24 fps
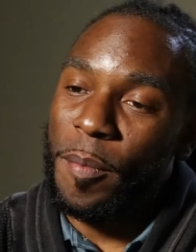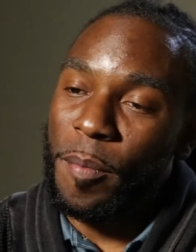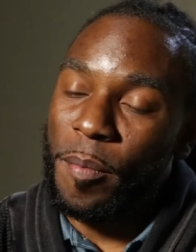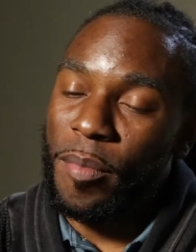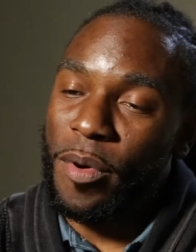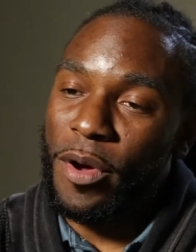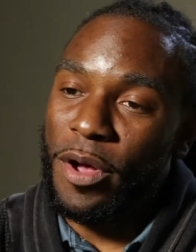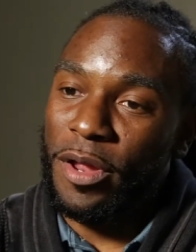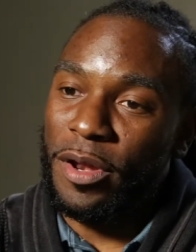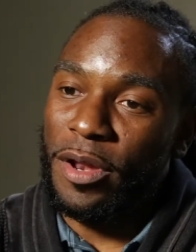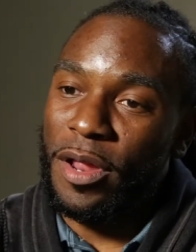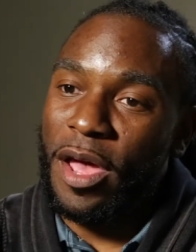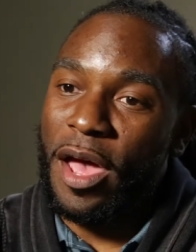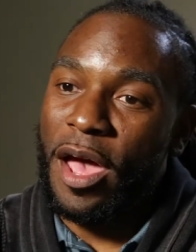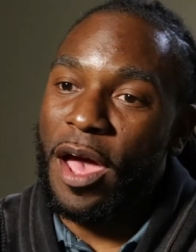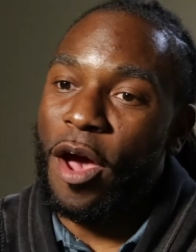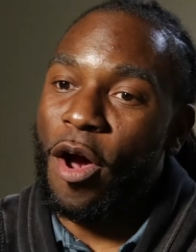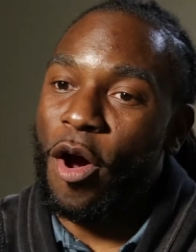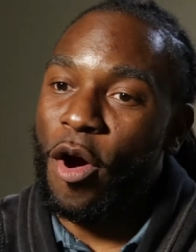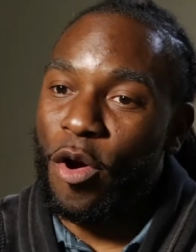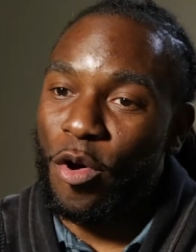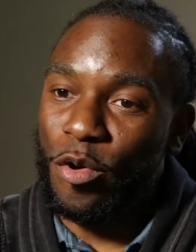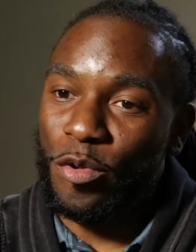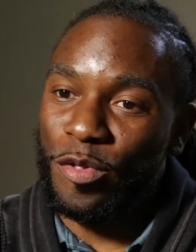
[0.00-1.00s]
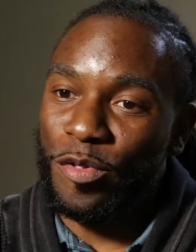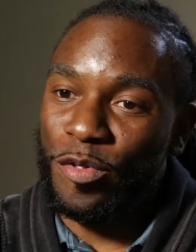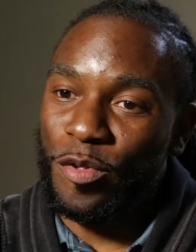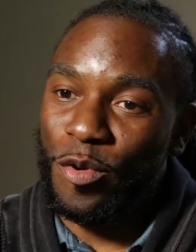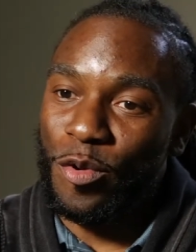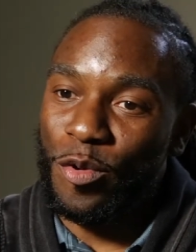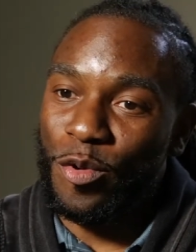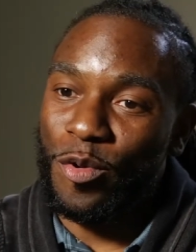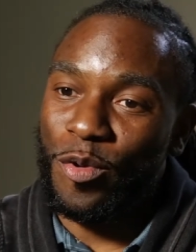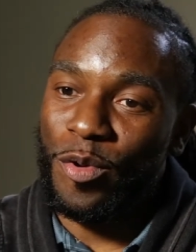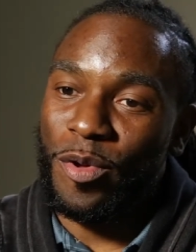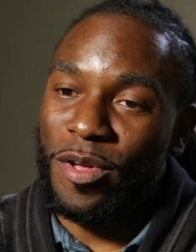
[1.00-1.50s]
but I
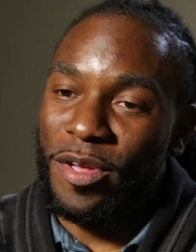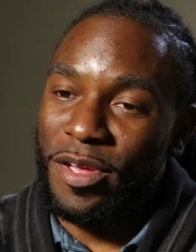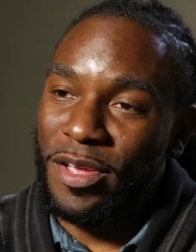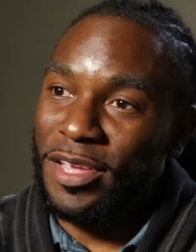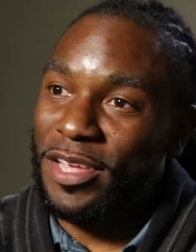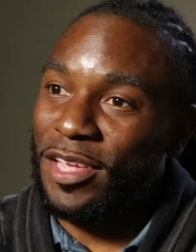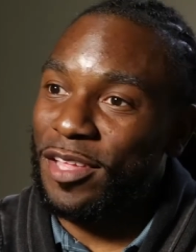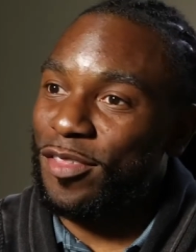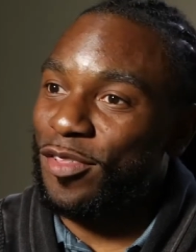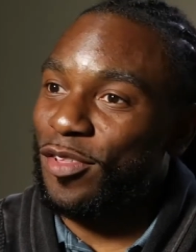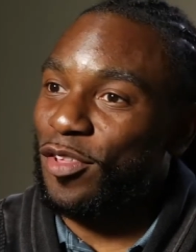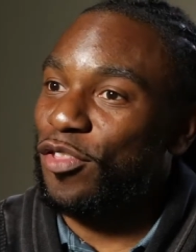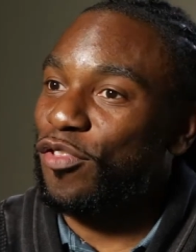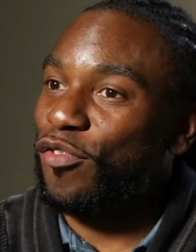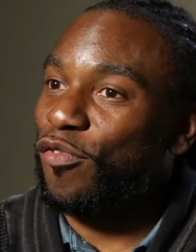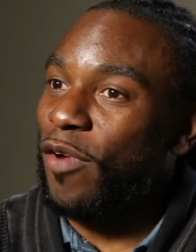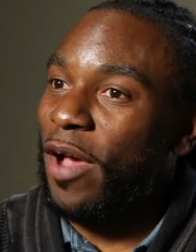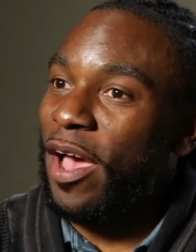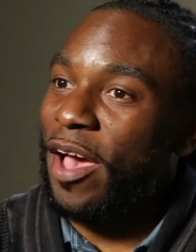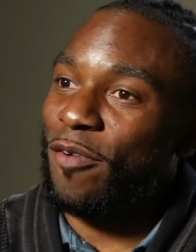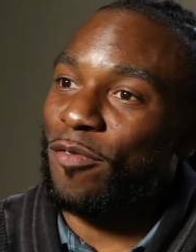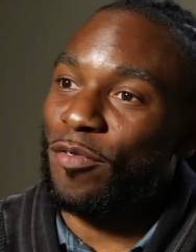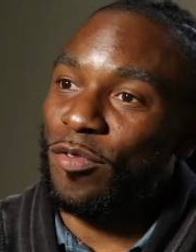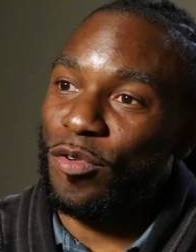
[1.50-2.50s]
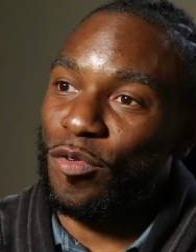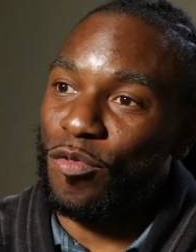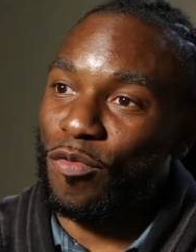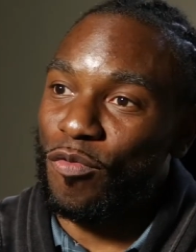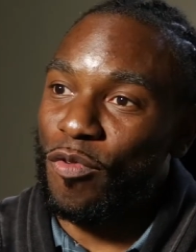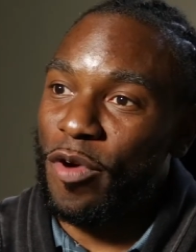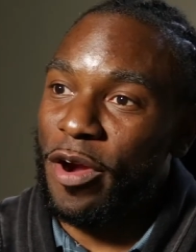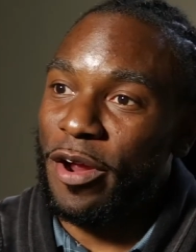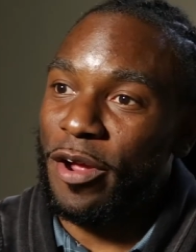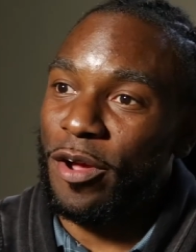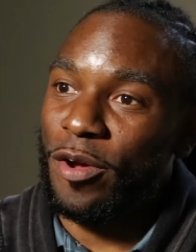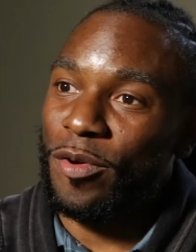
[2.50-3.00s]
also get to travel
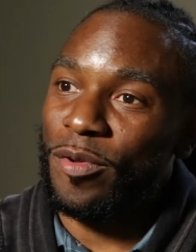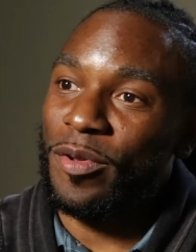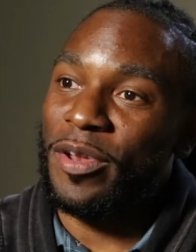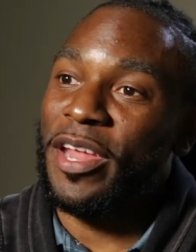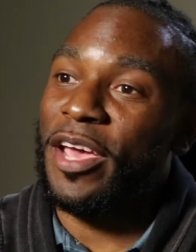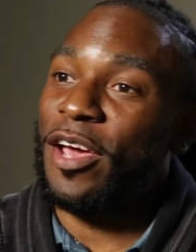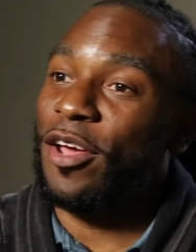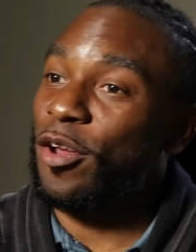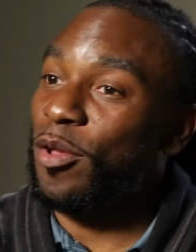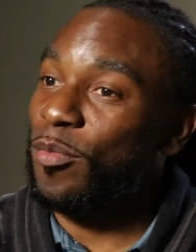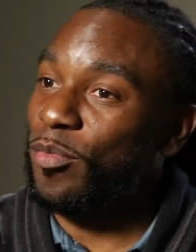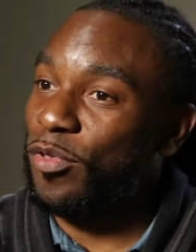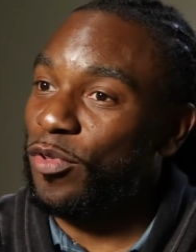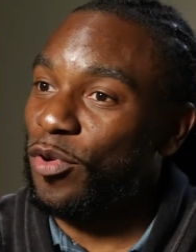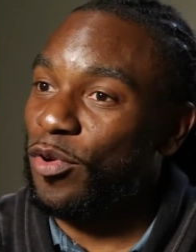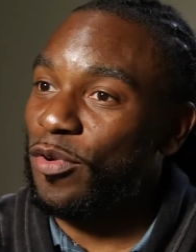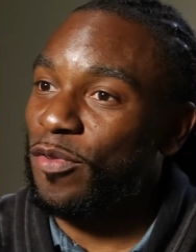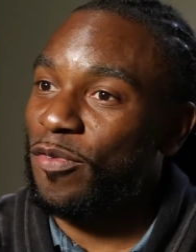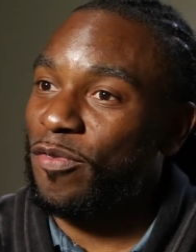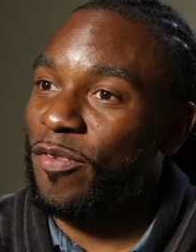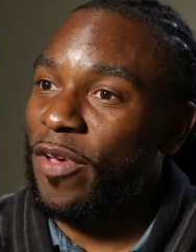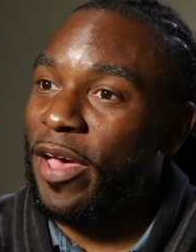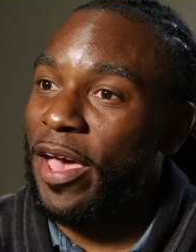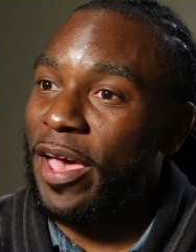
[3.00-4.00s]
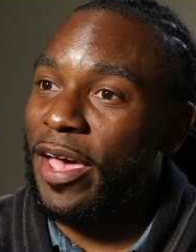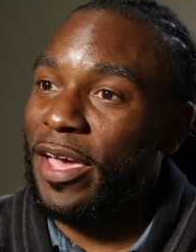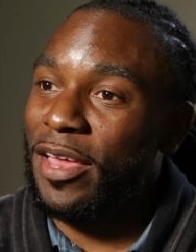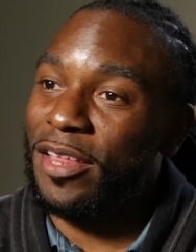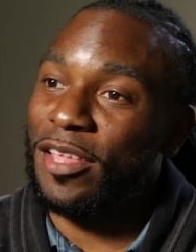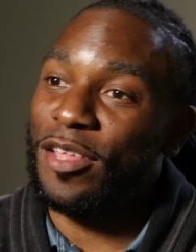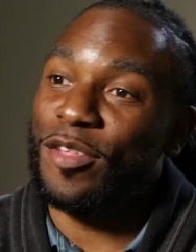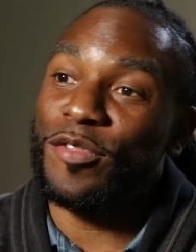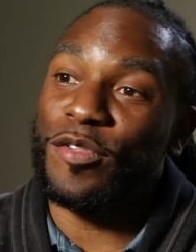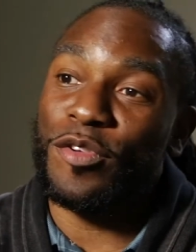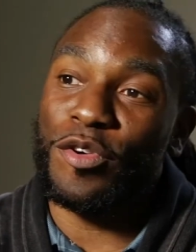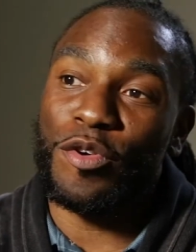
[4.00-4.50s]
around. Now that I'm certified,
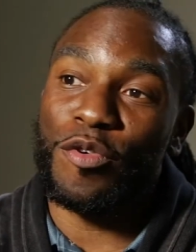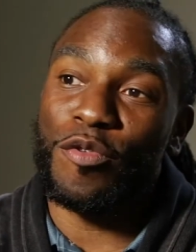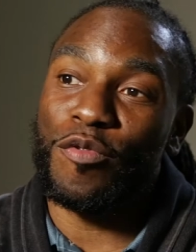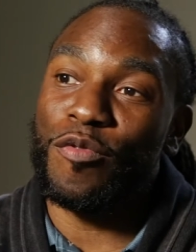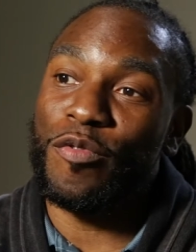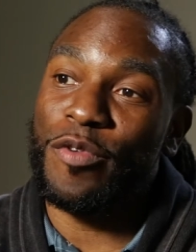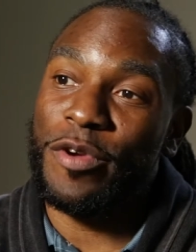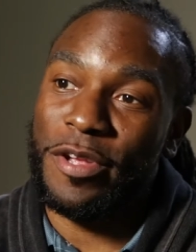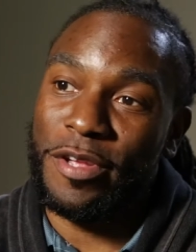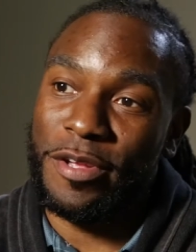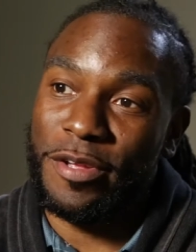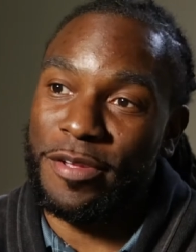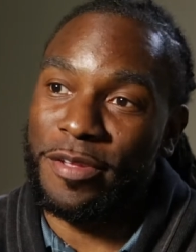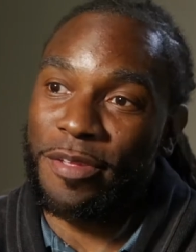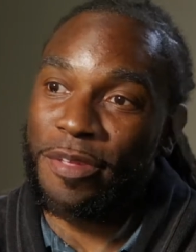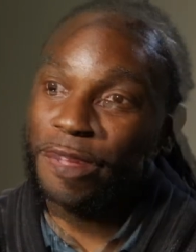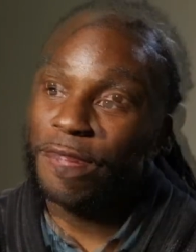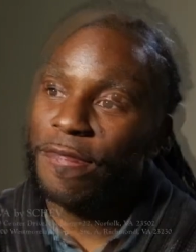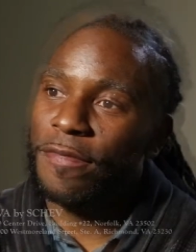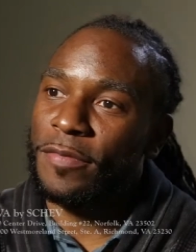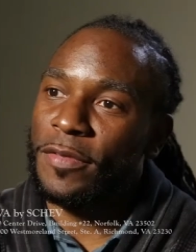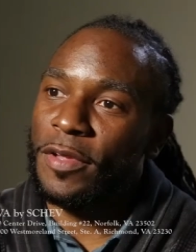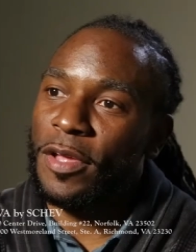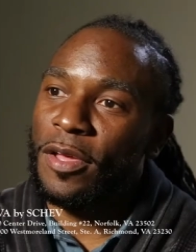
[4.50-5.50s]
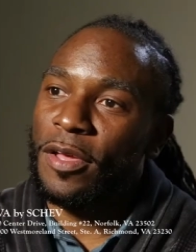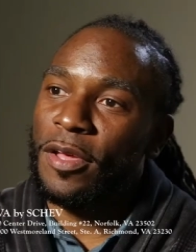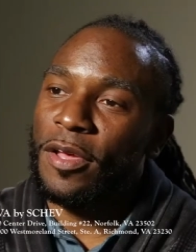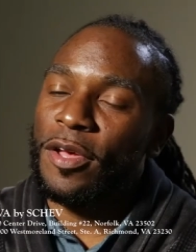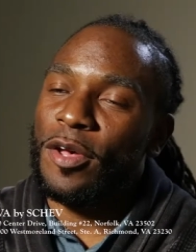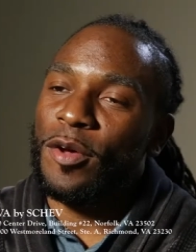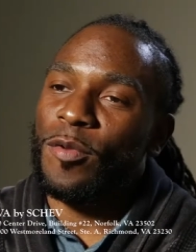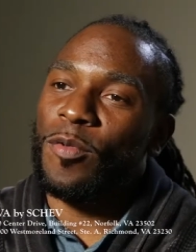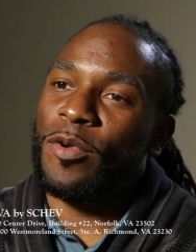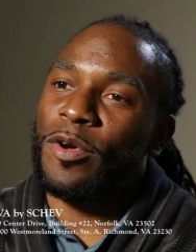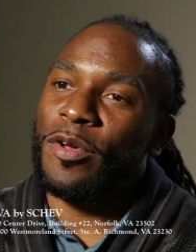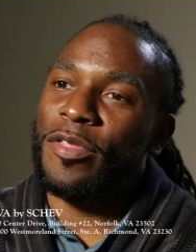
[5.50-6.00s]
it's a career.
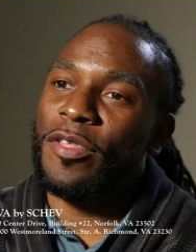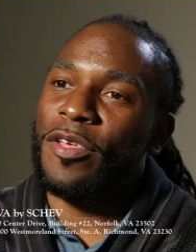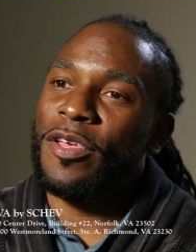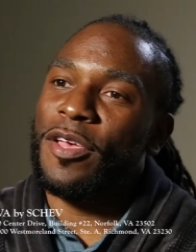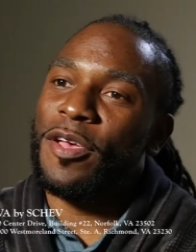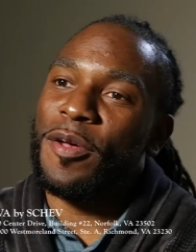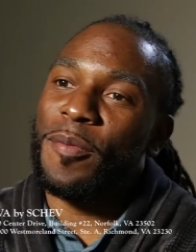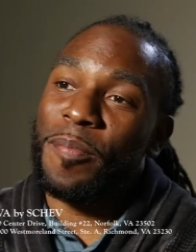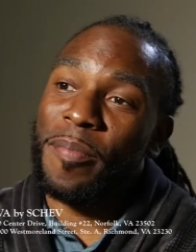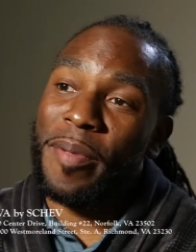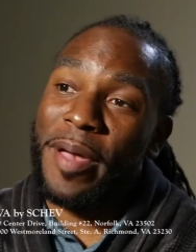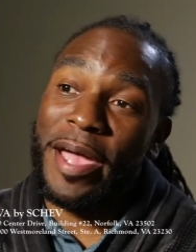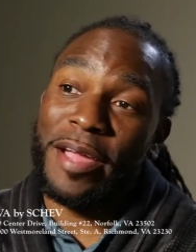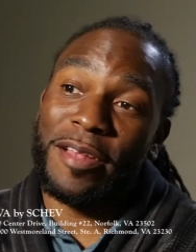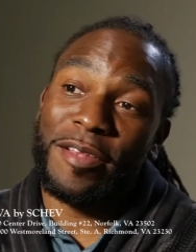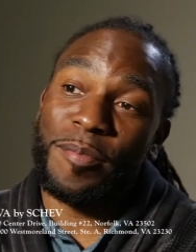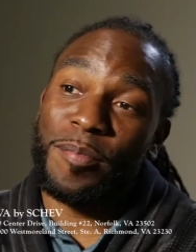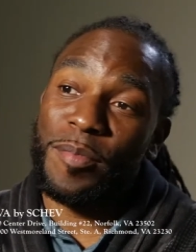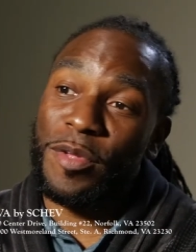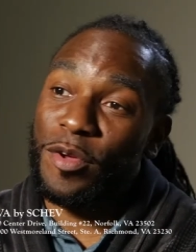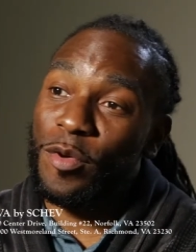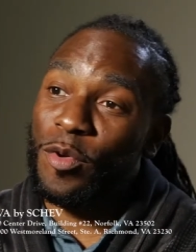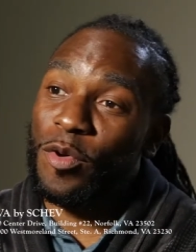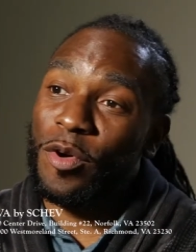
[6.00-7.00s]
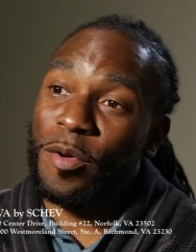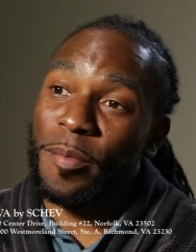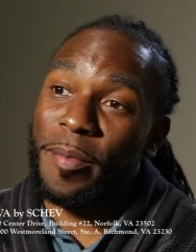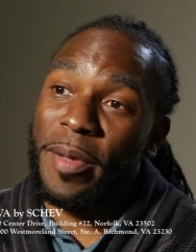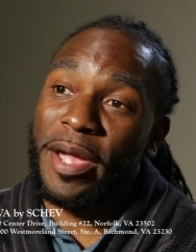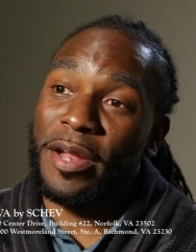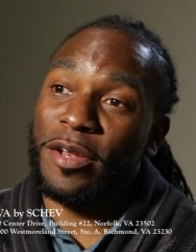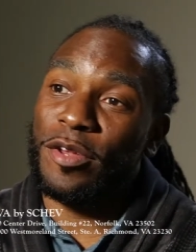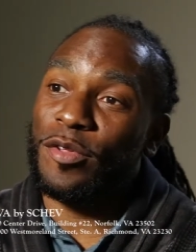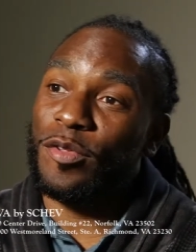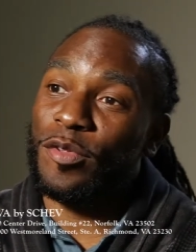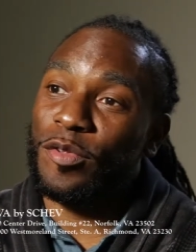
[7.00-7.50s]
Well, the impact of me going
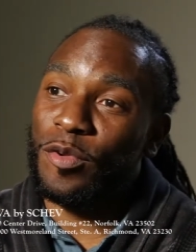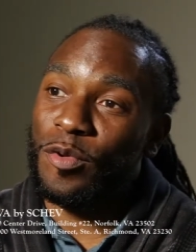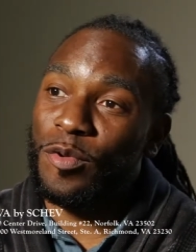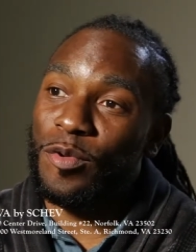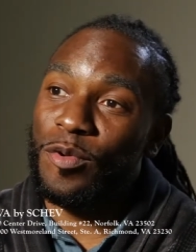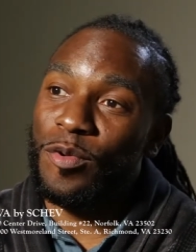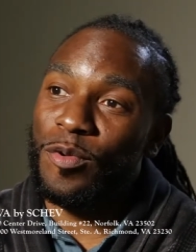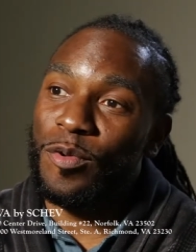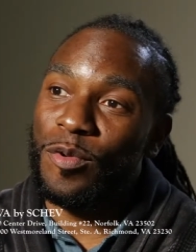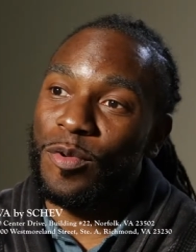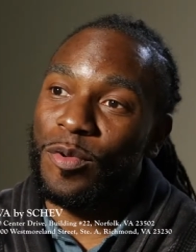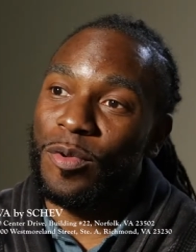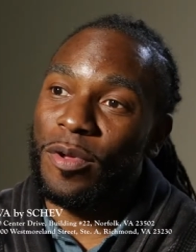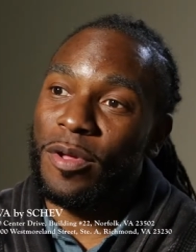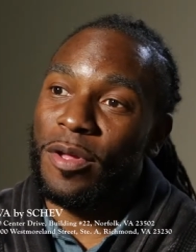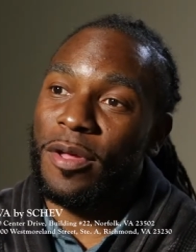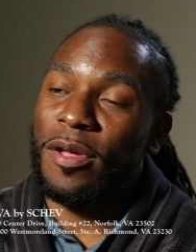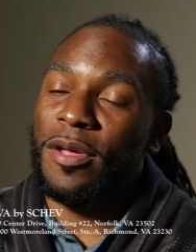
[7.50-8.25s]
back to school